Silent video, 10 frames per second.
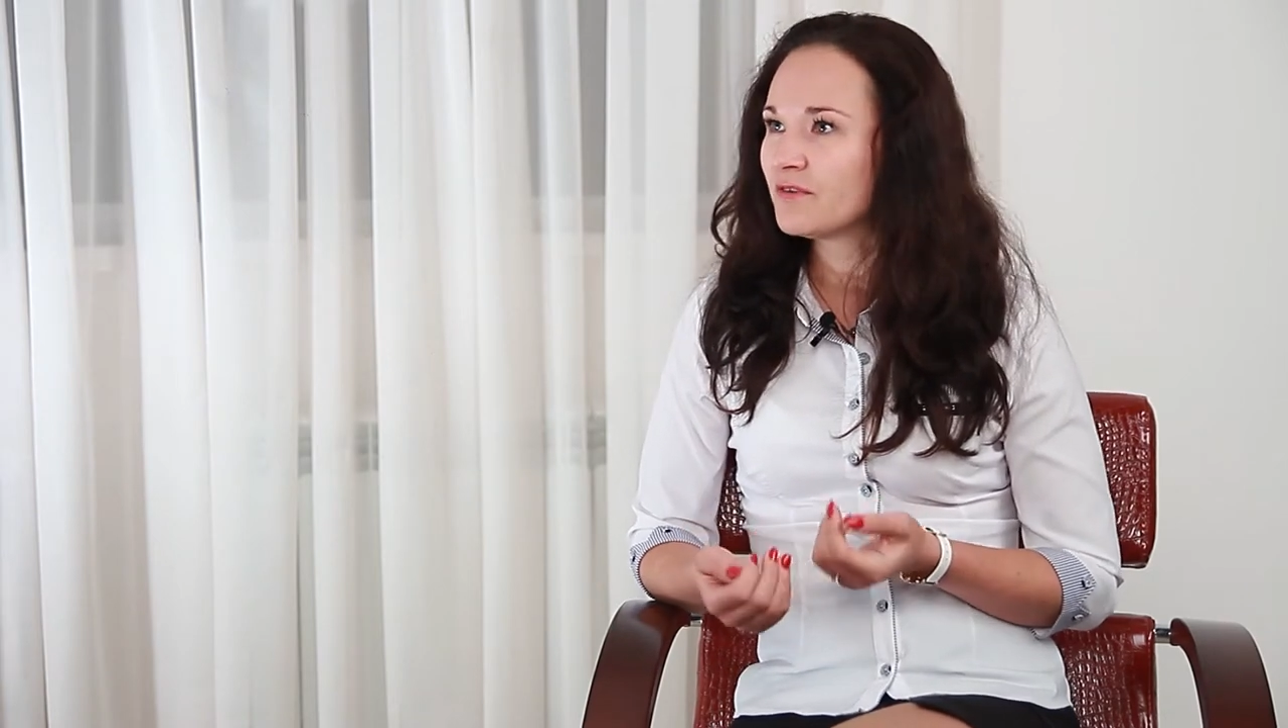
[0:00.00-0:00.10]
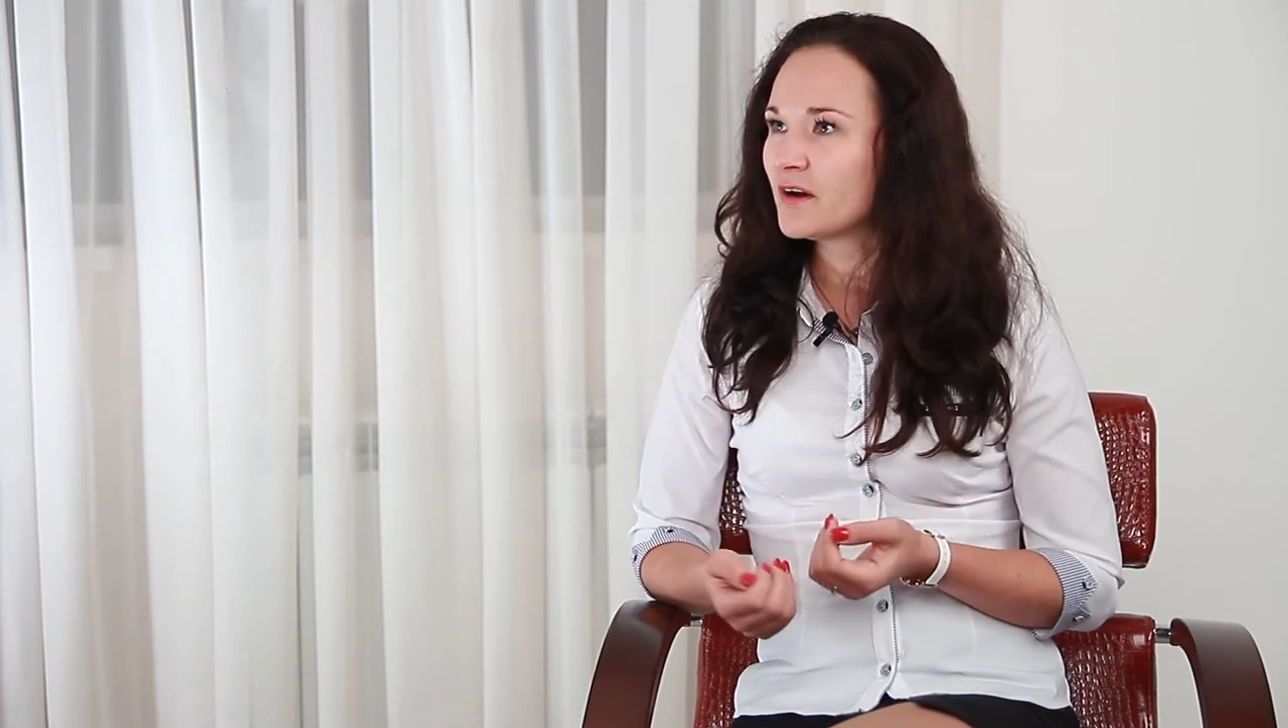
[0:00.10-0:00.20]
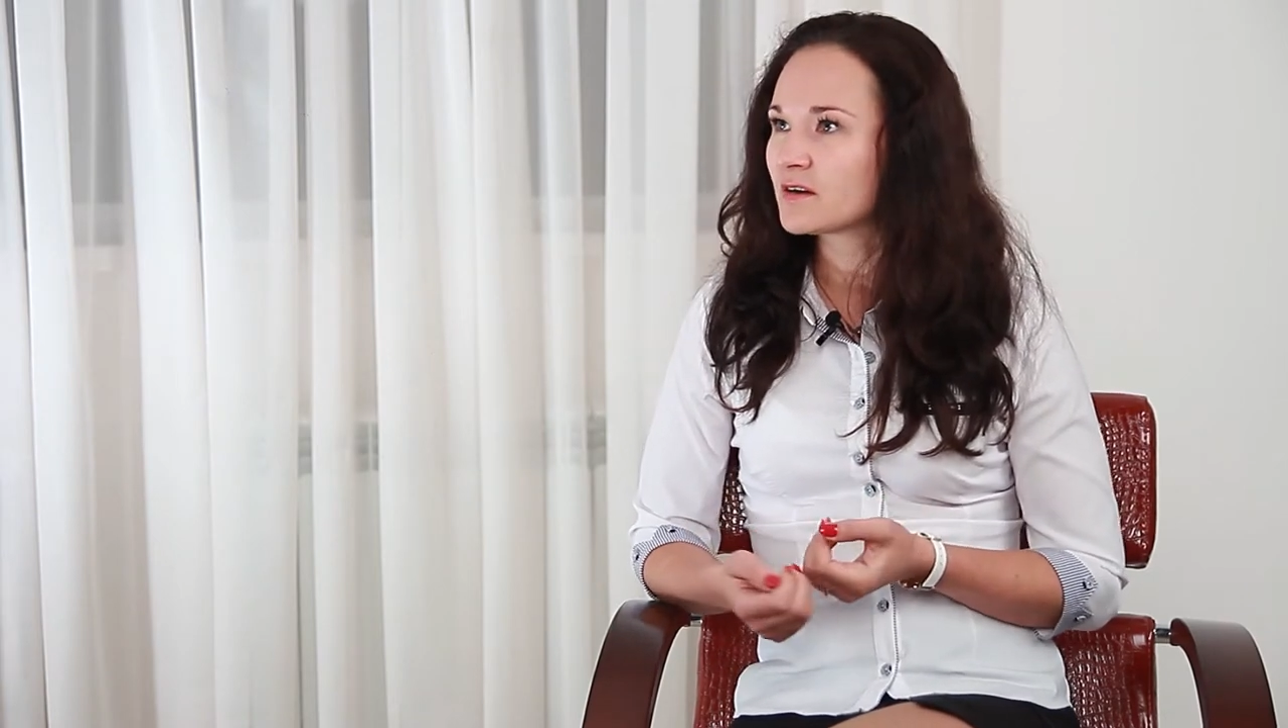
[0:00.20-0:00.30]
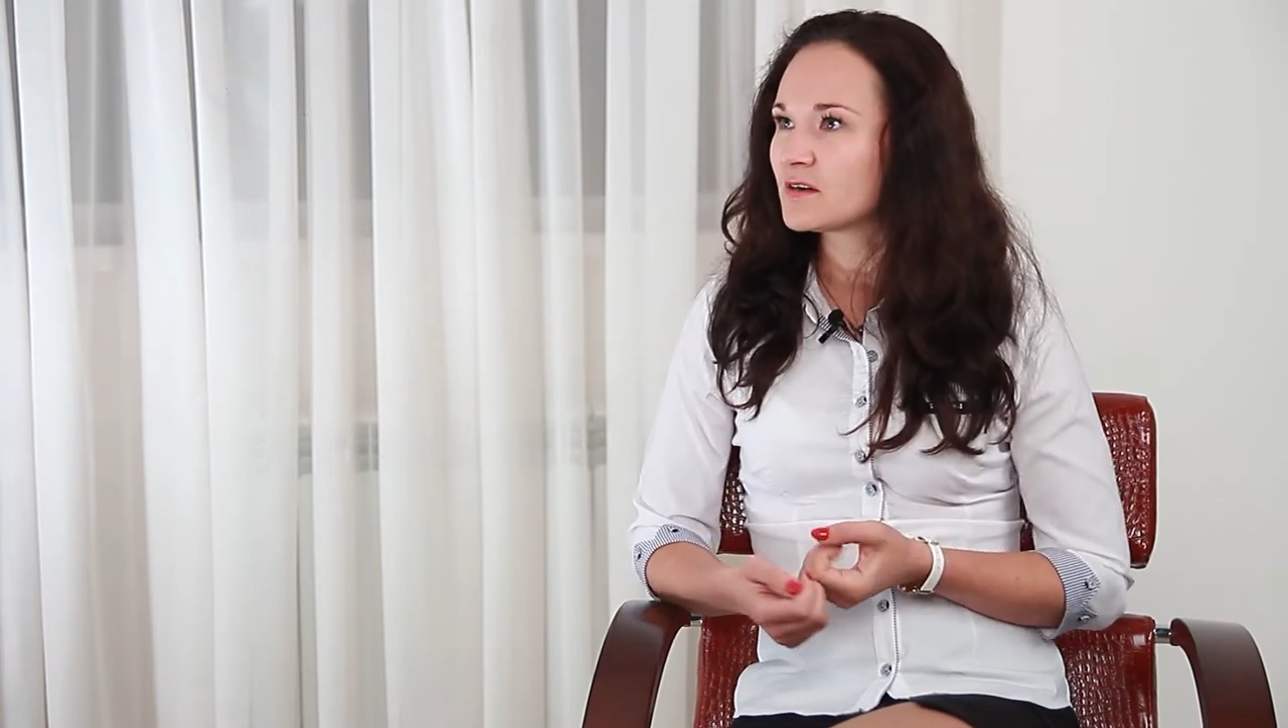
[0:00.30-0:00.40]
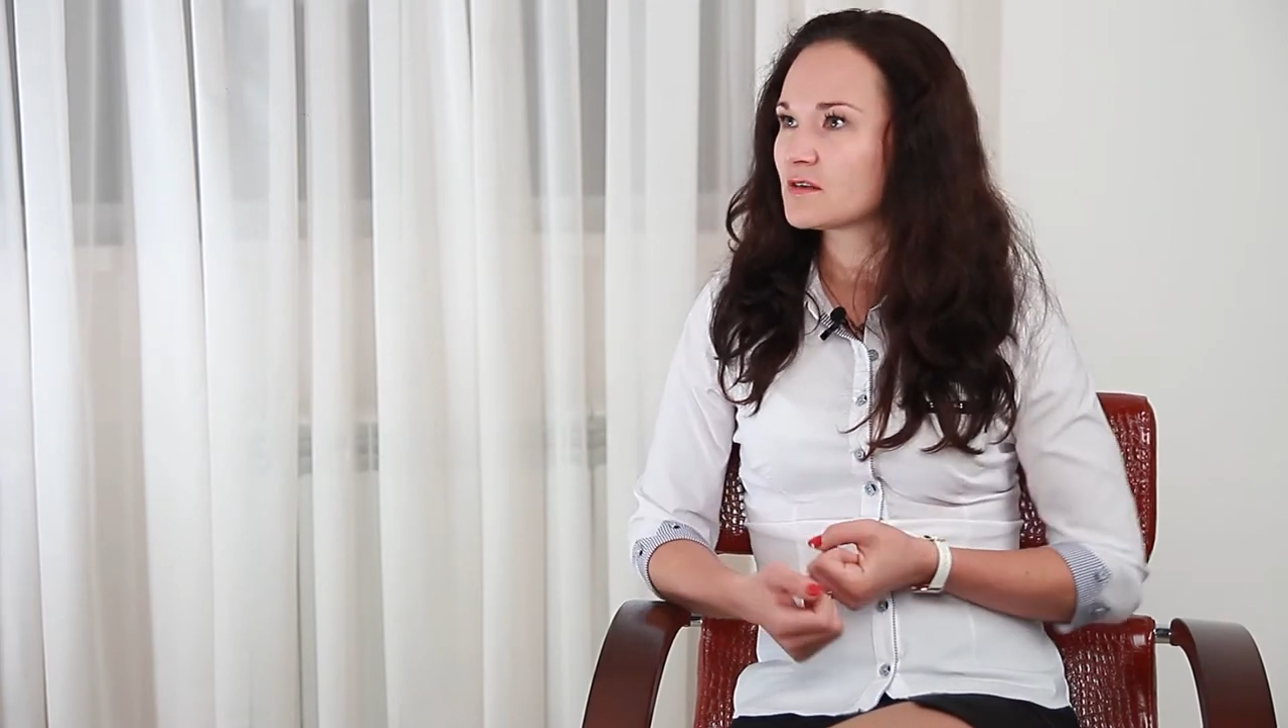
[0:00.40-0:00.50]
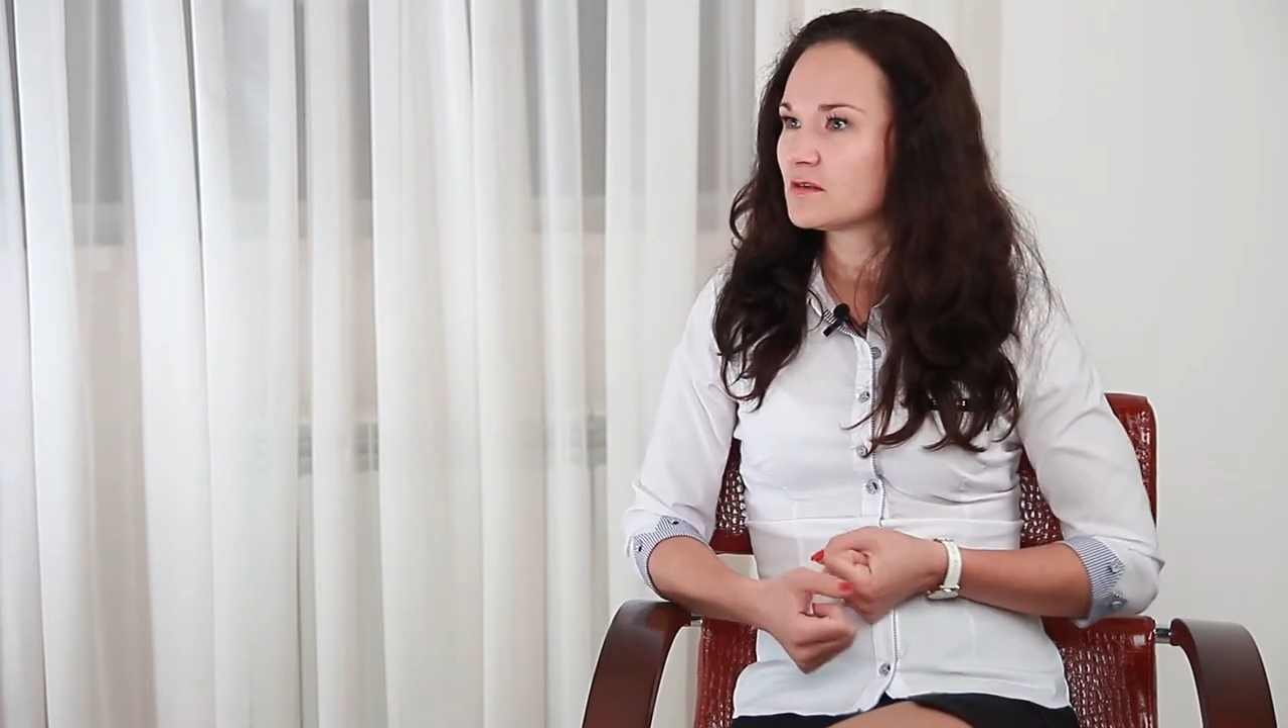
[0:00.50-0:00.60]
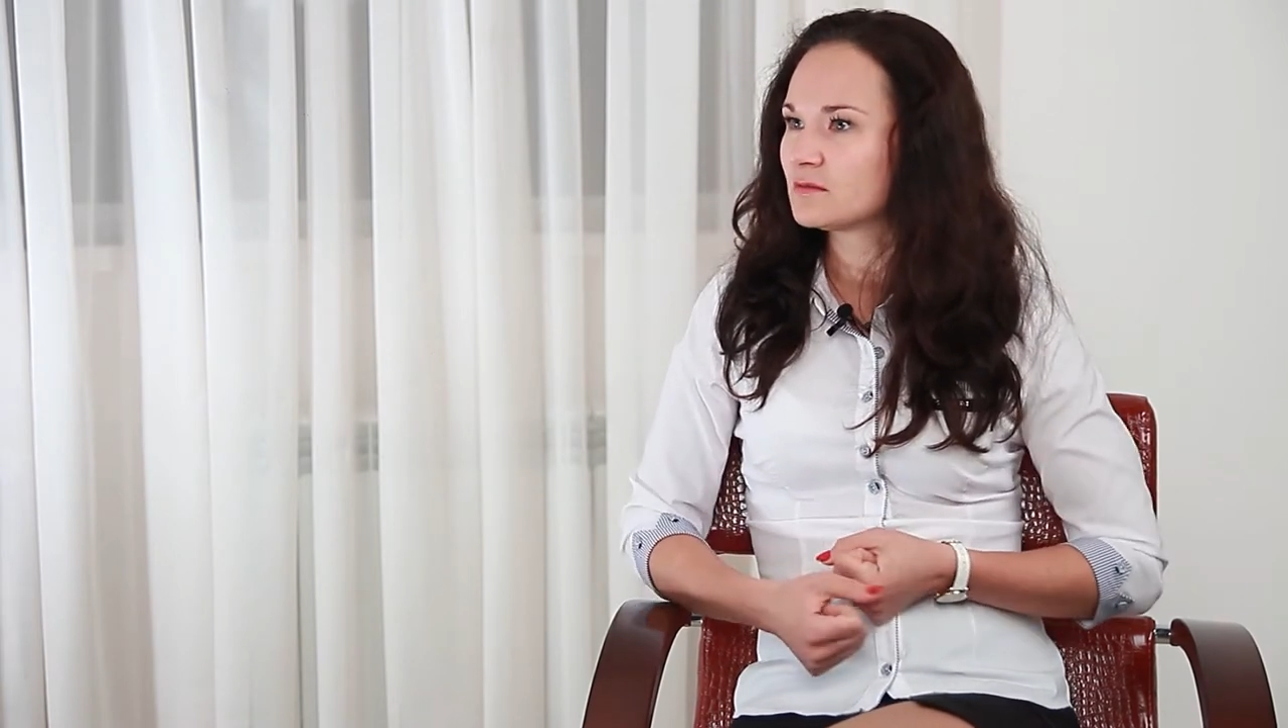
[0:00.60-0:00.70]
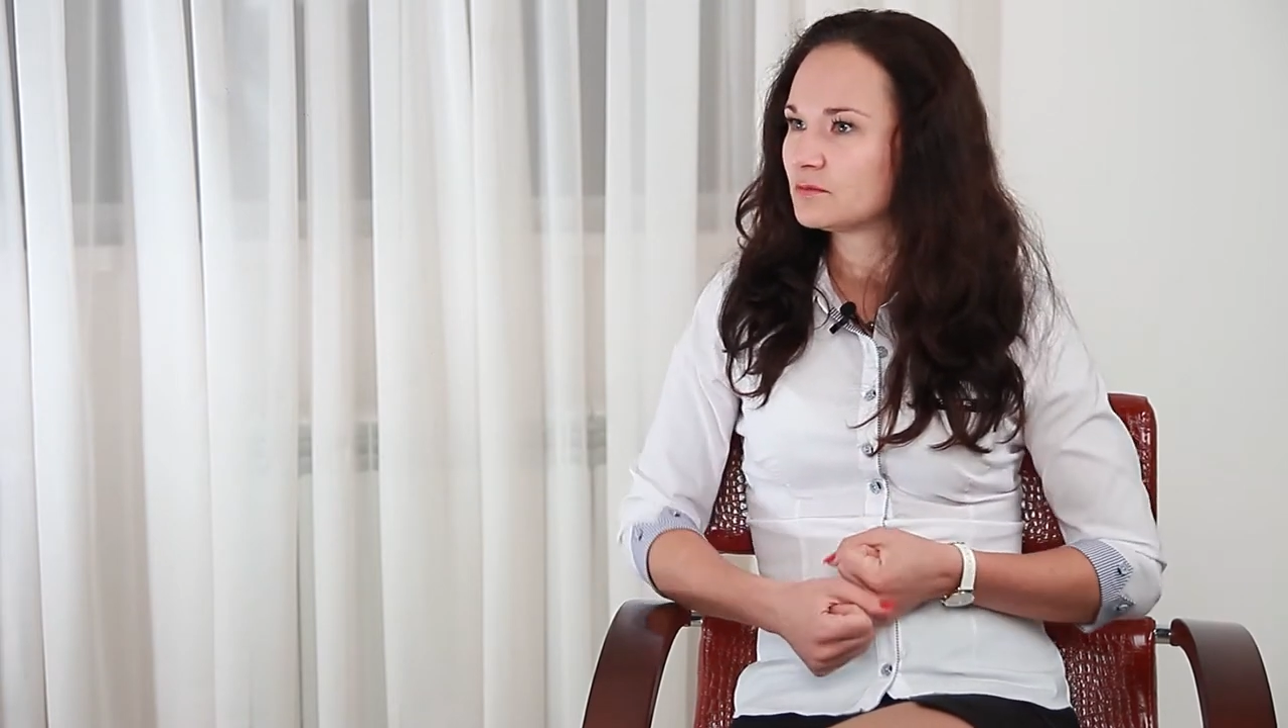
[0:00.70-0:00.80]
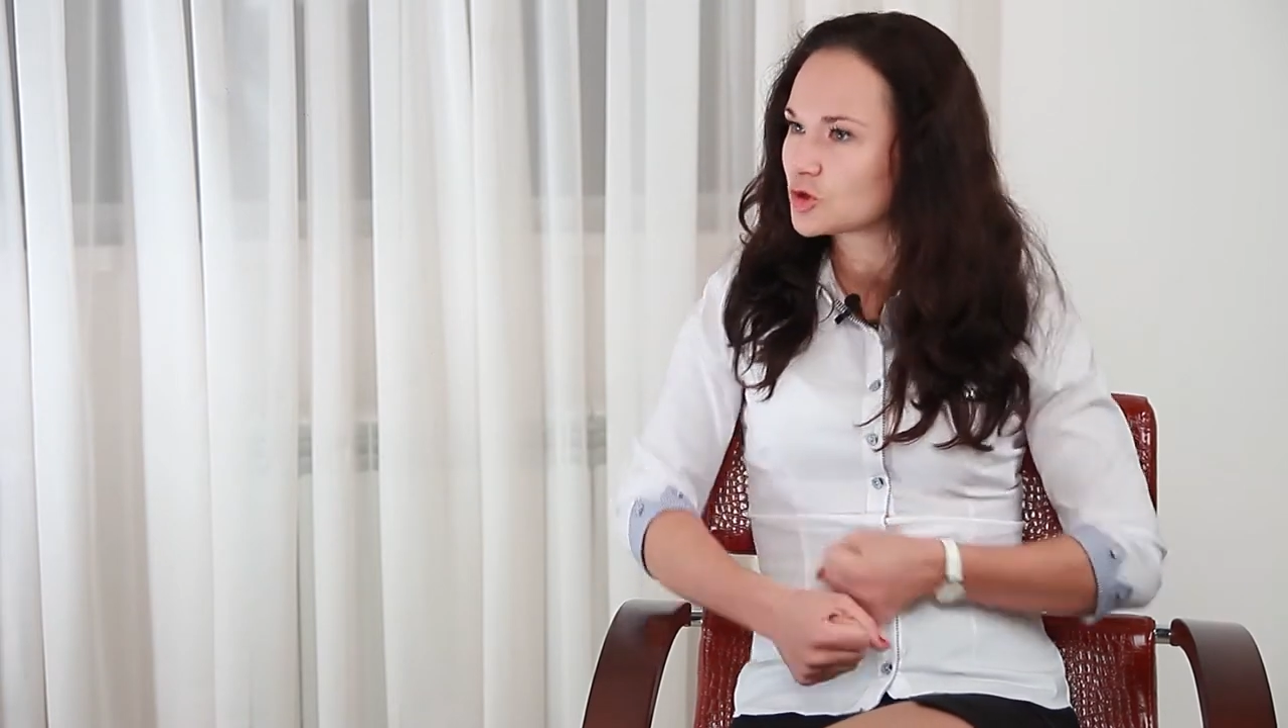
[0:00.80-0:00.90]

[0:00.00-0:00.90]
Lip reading: very